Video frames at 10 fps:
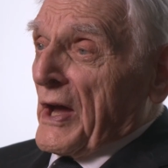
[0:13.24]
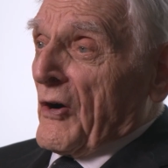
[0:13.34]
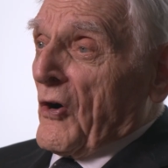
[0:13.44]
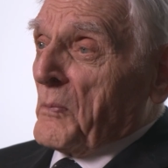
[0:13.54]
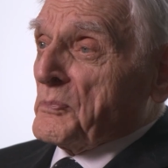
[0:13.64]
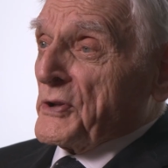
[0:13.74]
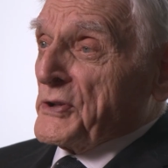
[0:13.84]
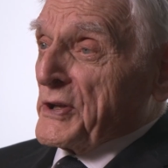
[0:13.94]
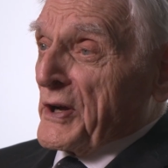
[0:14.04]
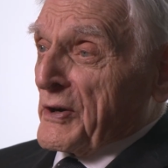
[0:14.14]
I hope that
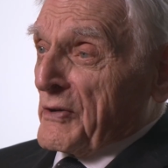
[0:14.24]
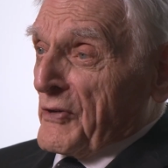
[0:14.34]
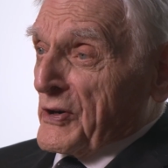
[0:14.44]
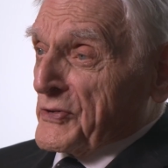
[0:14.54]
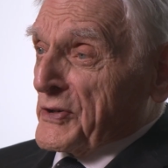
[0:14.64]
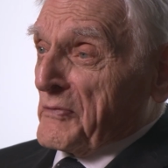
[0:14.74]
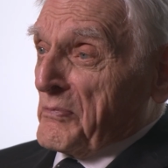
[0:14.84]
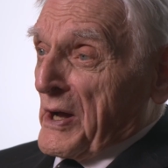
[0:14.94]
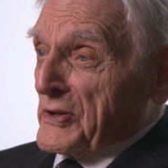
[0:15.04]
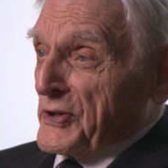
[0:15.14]
the younger version of
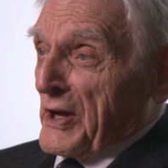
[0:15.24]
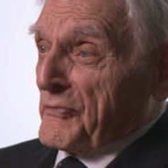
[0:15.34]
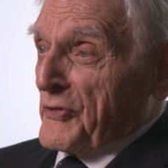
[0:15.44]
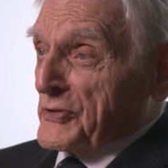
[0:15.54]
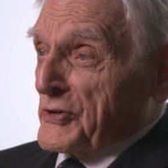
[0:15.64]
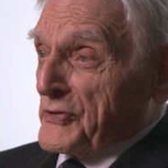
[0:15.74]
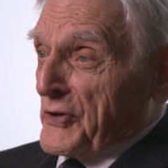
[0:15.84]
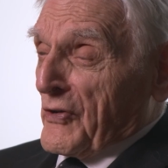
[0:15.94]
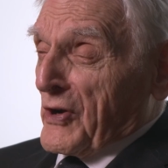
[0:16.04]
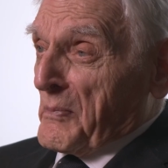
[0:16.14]
myself that you're
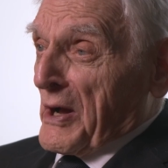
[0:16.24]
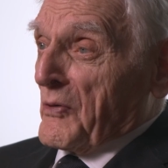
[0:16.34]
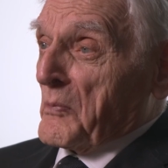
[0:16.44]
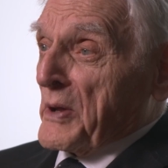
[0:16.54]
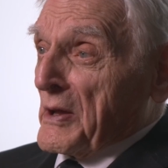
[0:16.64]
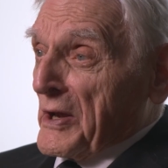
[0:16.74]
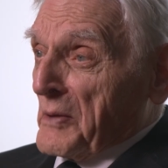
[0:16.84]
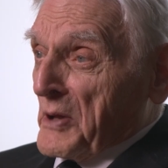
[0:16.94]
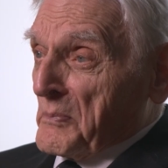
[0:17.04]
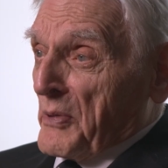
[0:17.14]
talking about would be a little
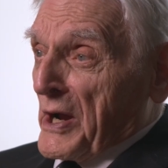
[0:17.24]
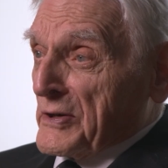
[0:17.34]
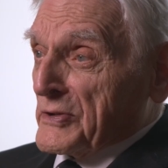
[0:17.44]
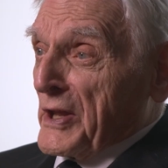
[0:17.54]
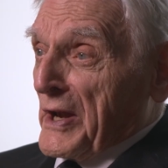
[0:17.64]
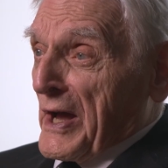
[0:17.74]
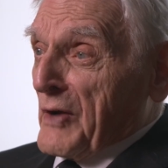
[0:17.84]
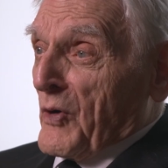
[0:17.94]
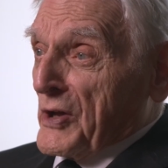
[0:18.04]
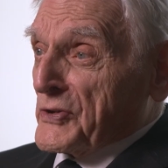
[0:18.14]
bit brighter than I
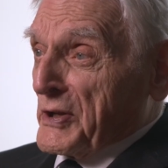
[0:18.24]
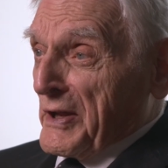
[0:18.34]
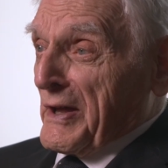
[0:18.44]
was